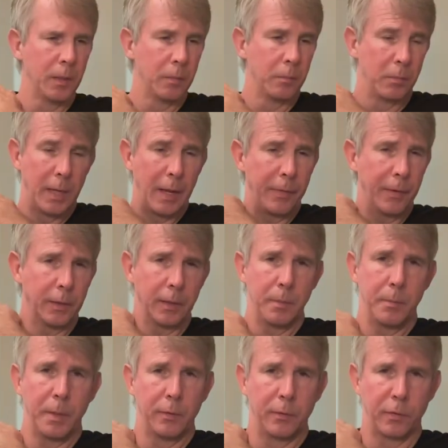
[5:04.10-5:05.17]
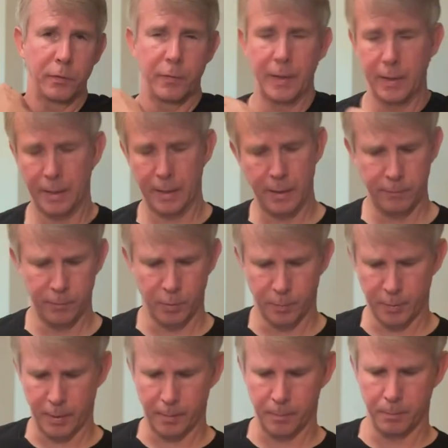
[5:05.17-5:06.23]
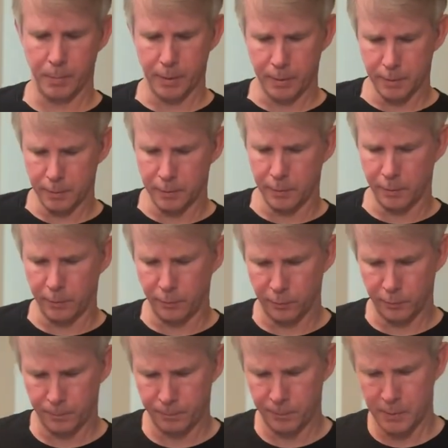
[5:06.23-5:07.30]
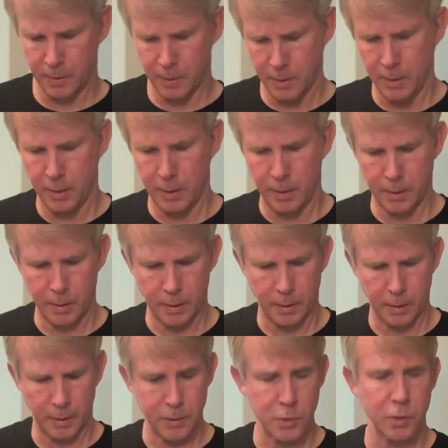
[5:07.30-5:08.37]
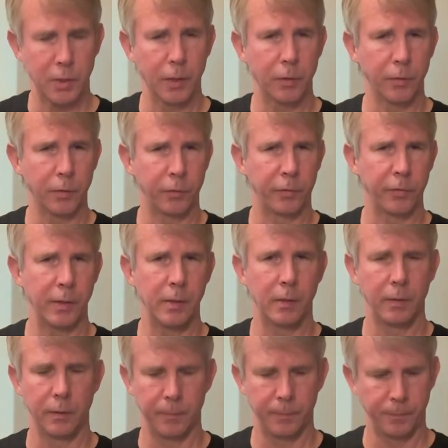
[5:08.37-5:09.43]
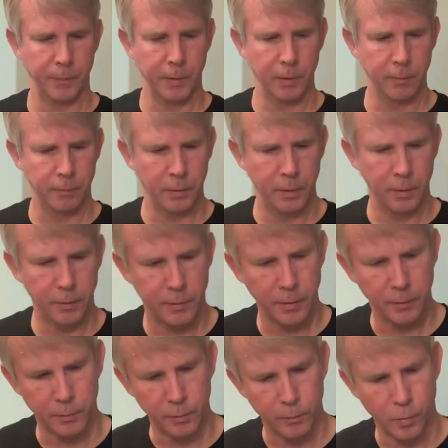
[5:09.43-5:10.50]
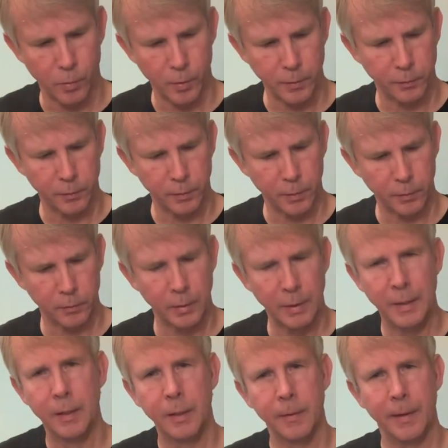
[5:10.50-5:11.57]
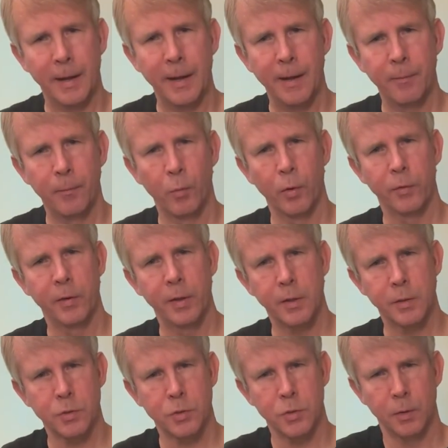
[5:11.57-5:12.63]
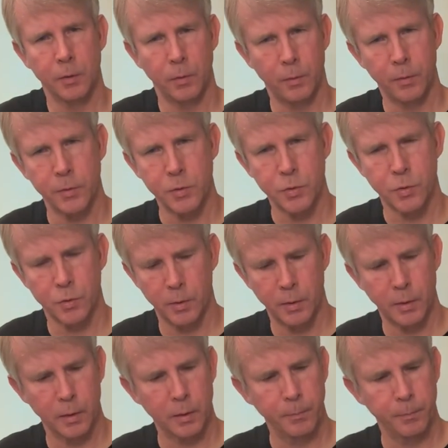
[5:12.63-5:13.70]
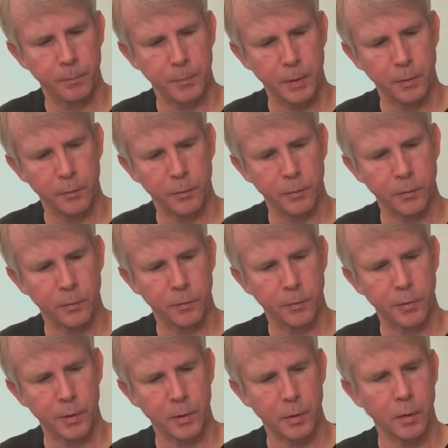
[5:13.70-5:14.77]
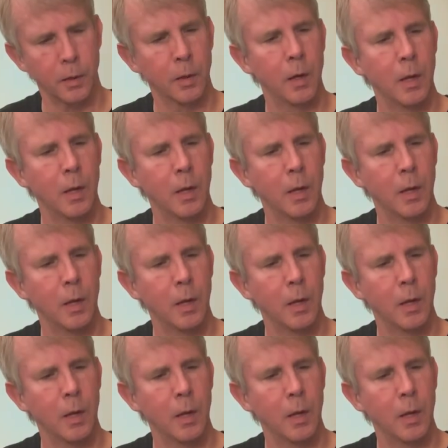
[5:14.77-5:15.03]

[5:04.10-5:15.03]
But I think they bend just fine. I have no problem bending these. And I just like the sound of a 10 through 46. I have more tension on the string because it's thicker,